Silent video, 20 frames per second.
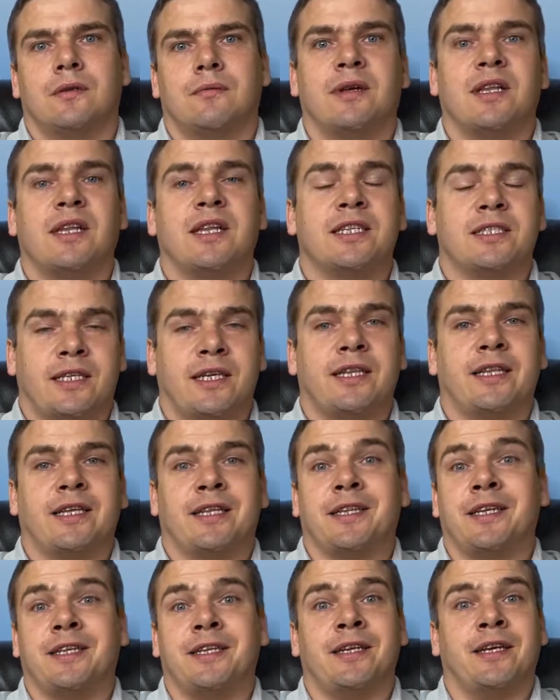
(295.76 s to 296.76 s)
But let's say
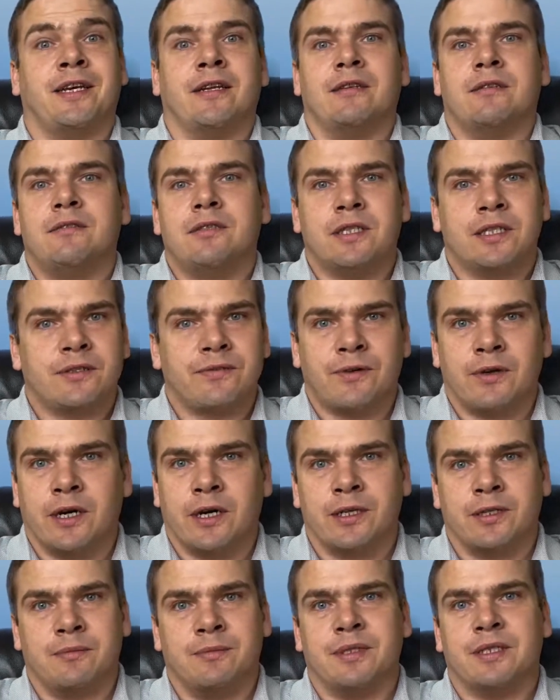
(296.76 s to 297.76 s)
that they did, just for
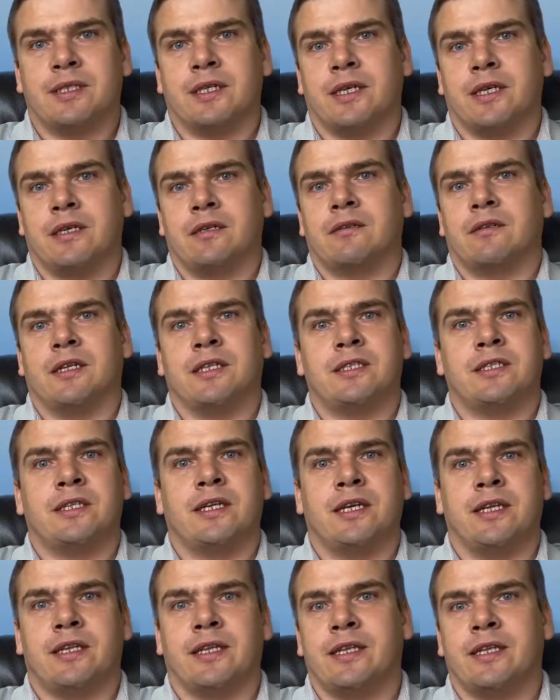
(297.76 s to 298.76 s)
argument's sake. Let's
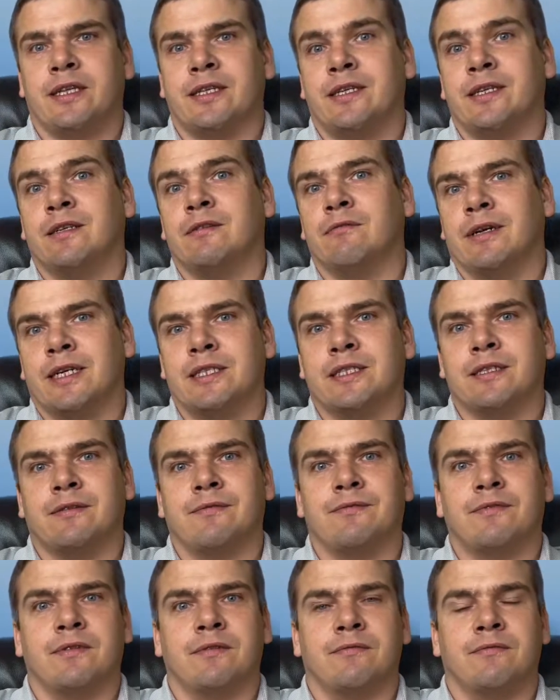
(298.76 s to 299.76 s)
say that they did raise
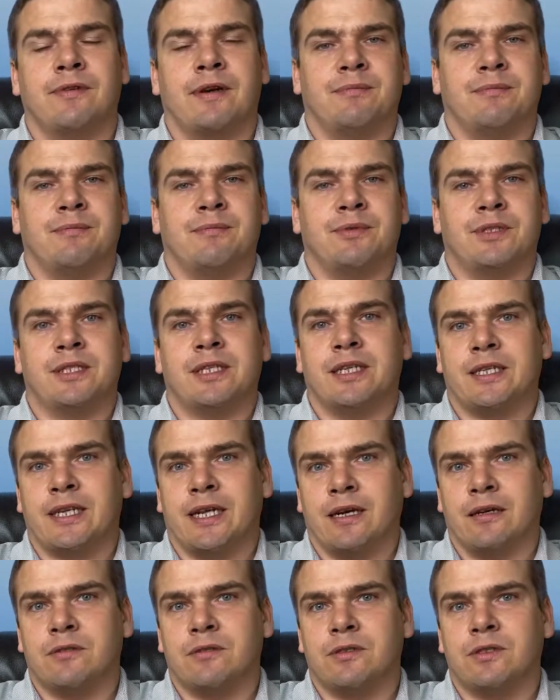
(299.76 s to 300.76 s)
it from 5%
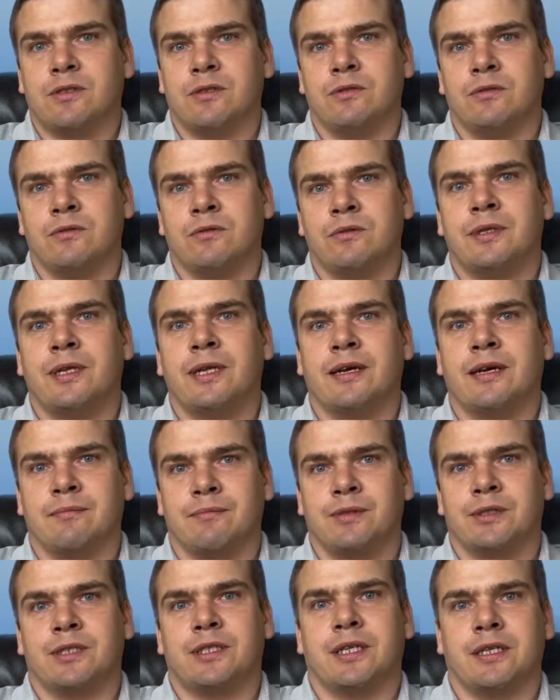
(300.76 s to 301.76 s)
down to
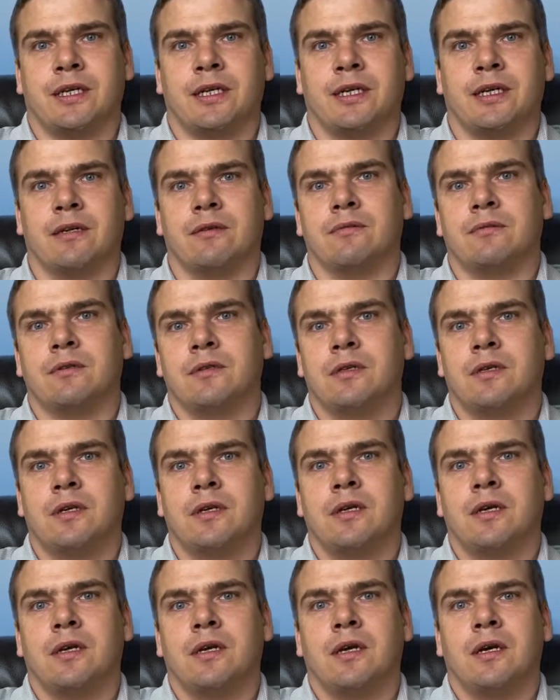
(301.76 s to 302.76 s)
10% down.
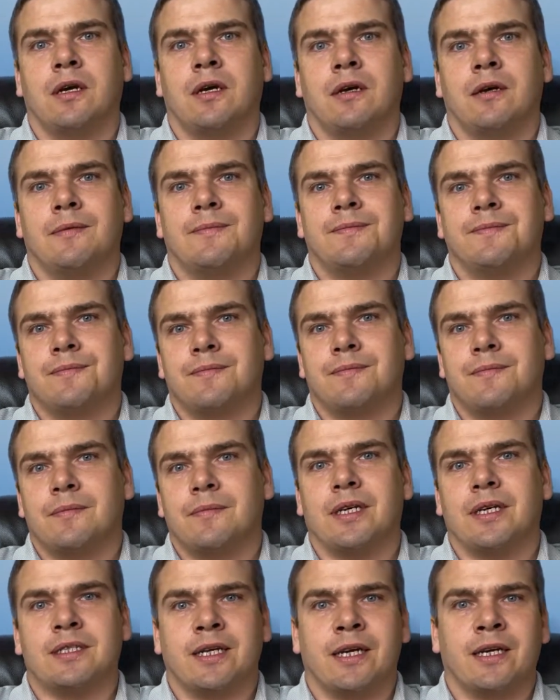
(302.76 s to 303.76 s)

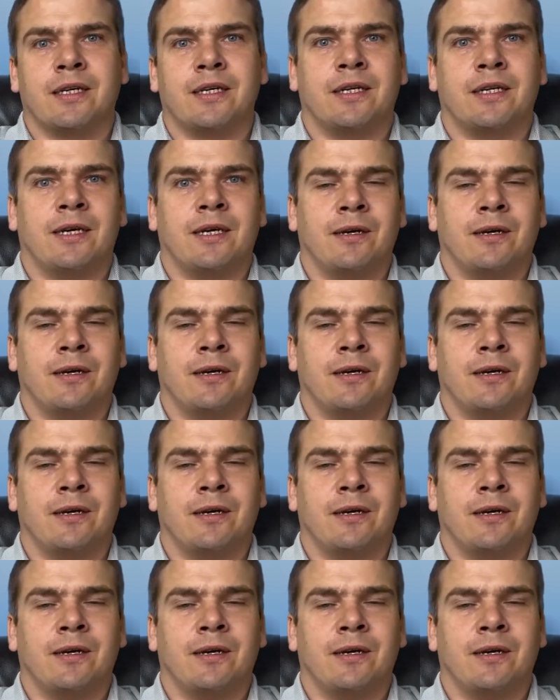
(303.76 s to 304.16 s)
Is that going to